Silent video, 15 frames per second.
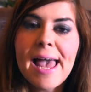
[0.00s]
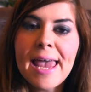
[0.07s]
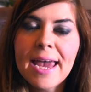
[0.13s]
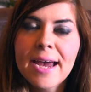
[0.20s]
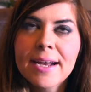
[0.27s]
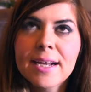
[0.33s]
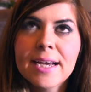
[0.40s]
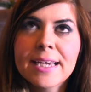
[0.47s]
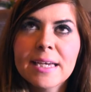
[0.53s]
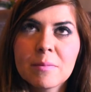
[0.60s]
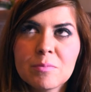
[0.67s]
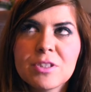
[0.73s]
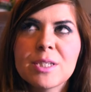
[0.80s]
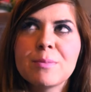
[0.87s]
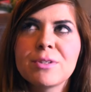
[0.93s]
And I
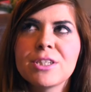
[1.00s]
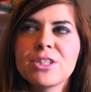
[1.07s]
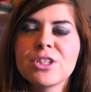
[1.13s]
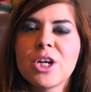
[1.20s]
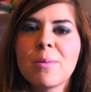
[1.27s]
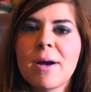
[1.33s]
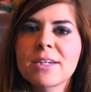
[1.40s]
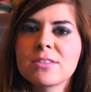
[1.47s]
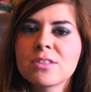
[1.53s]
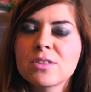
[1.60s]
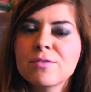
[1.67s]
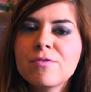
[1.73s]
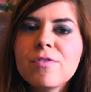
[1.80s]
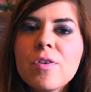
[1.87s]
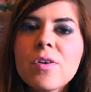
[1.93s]
am tempted to go back to
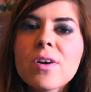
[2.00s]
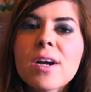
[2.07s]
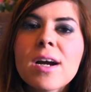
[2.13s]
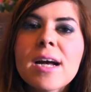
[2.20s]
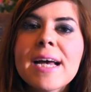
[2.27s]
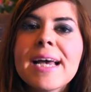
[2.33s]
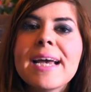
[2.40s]
Sephora